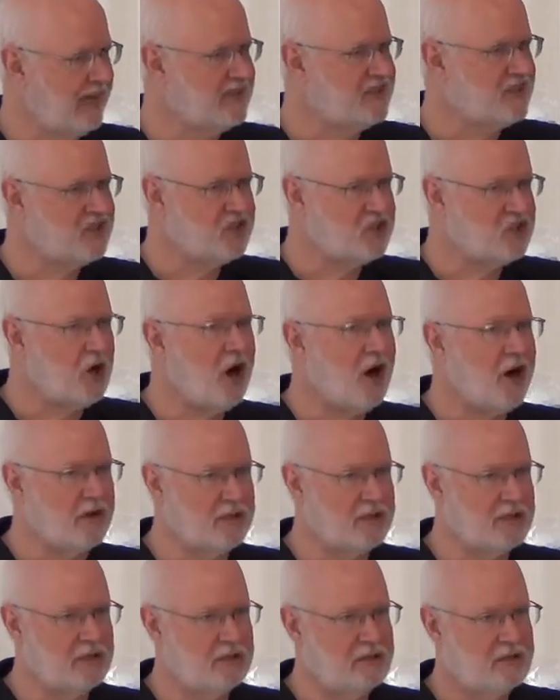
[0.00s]
as a
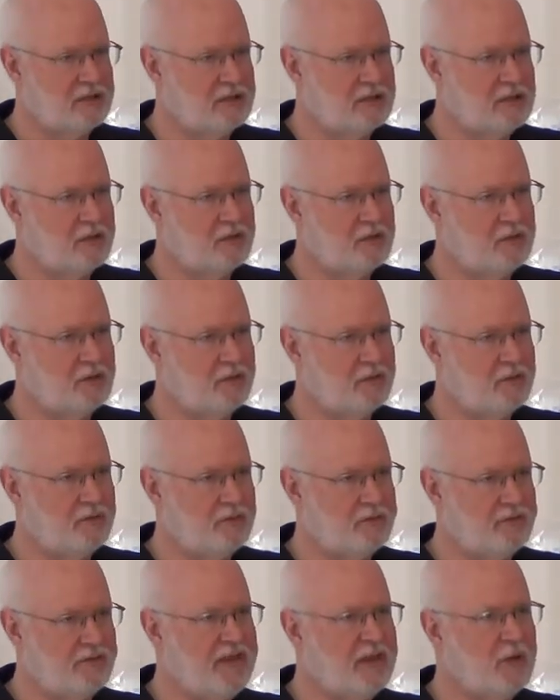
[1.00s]
start to
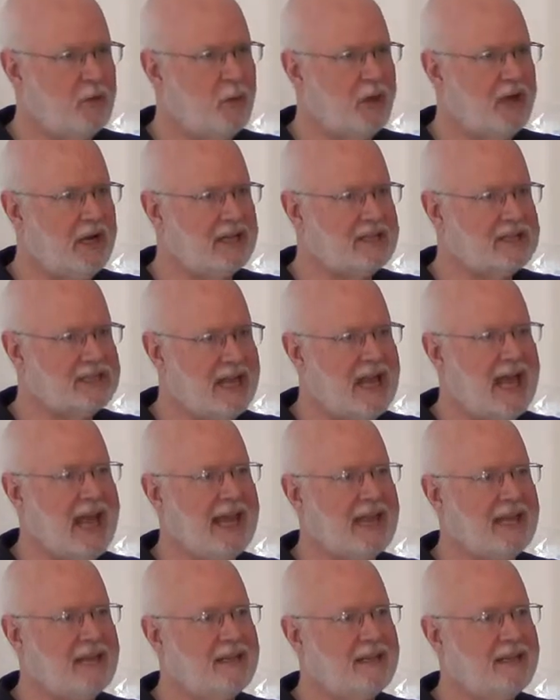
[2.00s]
feel what it's
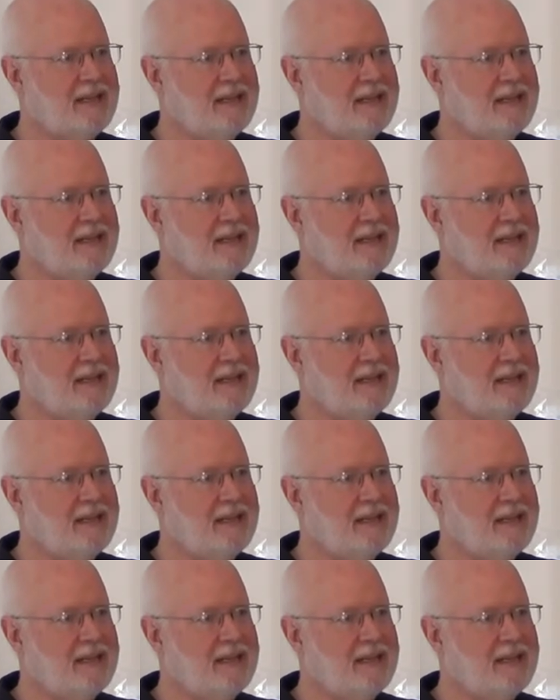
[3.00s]
like